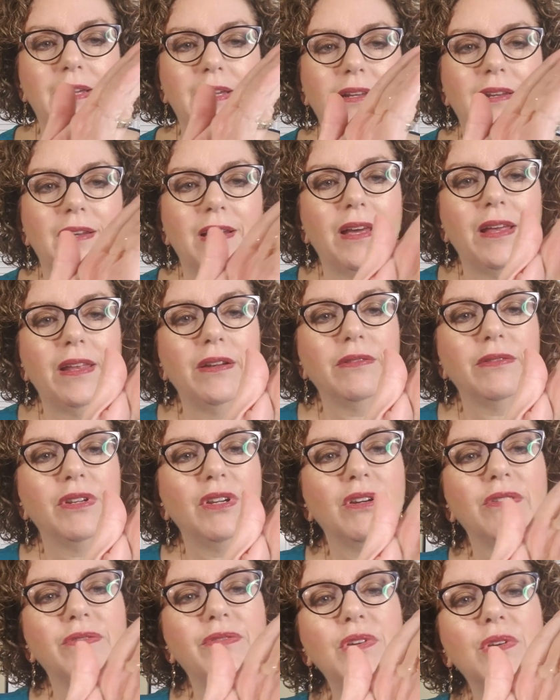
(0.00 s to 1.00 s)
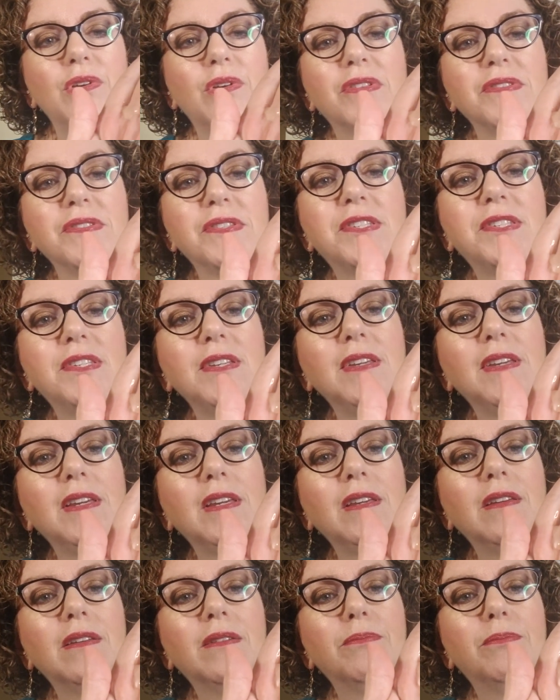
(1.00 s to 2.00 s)
I don't know if you can
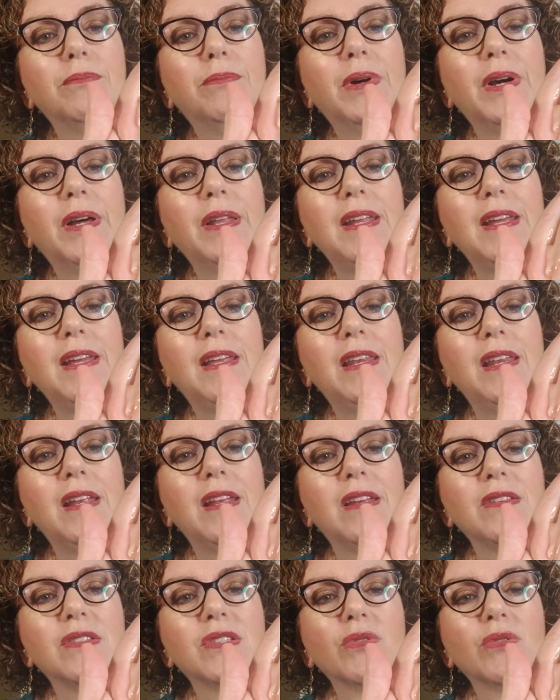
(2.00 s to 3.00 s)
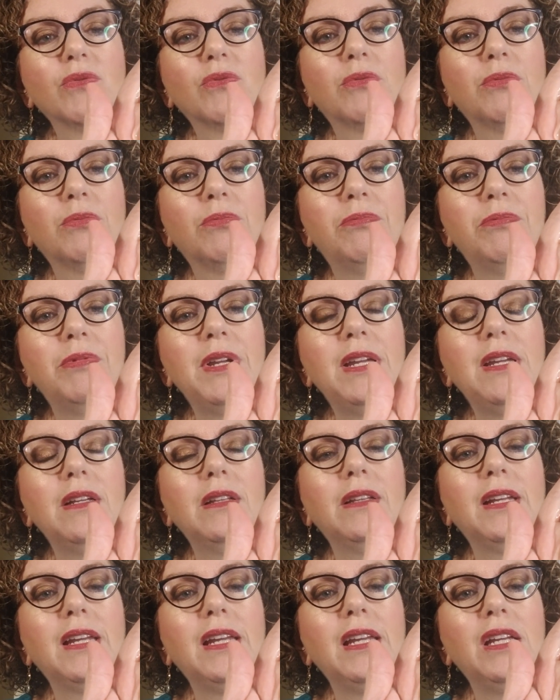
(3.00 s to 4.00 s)
see, but it is
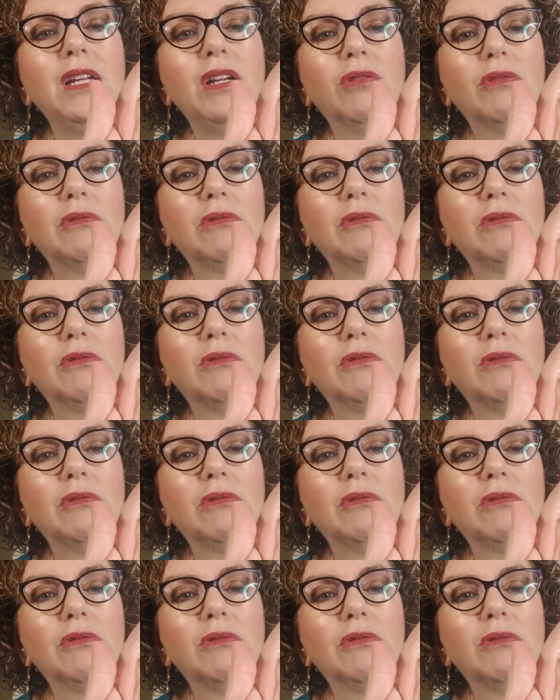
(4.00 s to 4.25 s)
really